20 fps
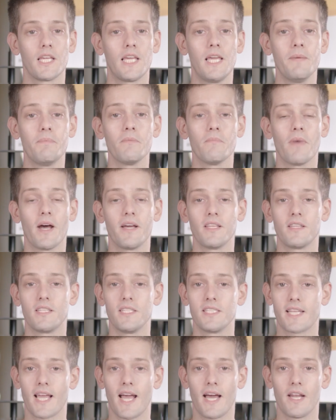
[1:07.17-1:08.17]
Keep in mind that
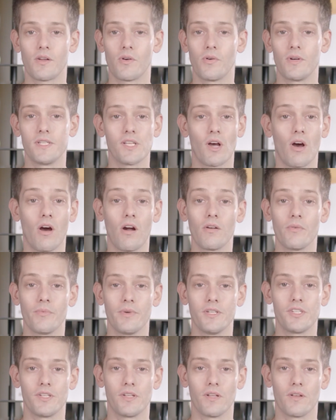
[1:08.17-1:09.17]
these categories aren't
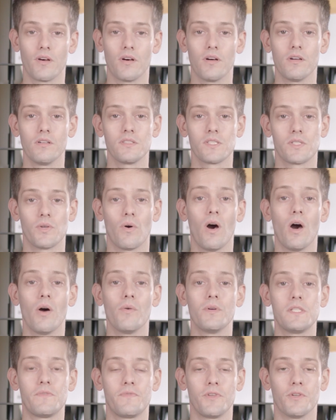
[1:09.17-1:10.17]
rigid at all, so
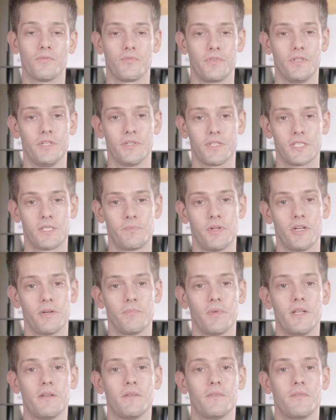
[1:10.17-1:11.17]
always feel free to
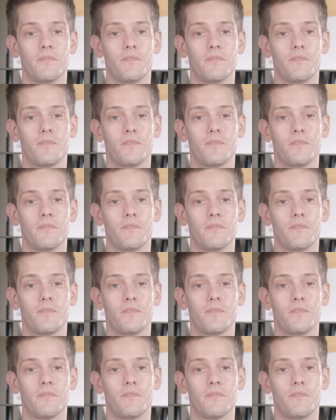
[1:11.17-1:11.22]
experiment.